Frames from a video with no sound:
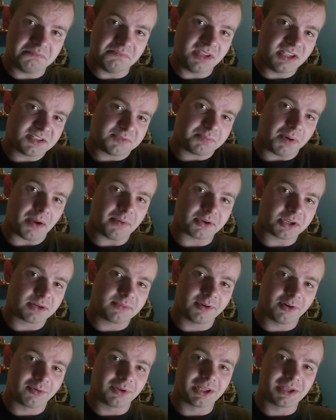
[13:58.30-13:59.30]
it's probably going to
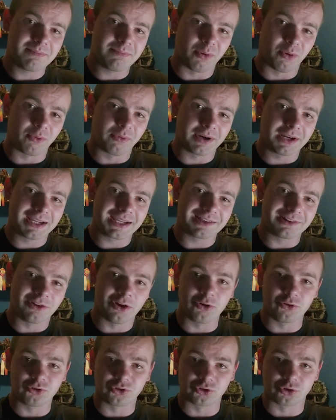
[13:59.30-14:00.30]
be a really boring,
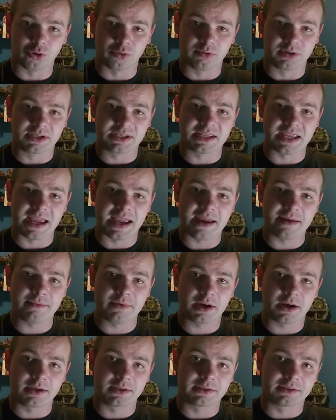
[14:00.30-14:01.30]
low-scoring game.
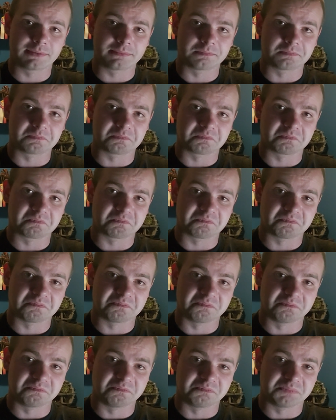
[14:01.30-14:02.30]

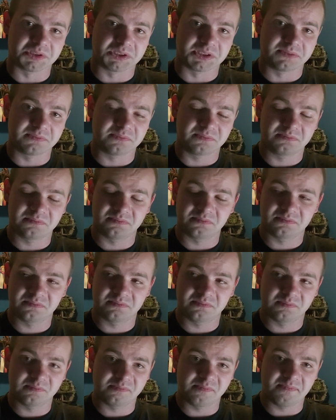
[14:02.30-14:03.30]
But
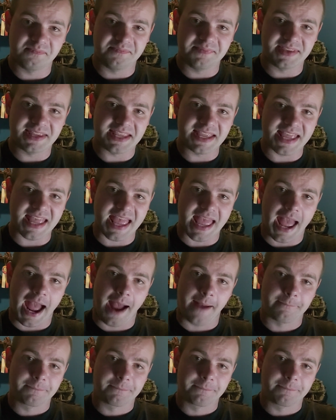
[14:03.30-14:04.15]
yeah.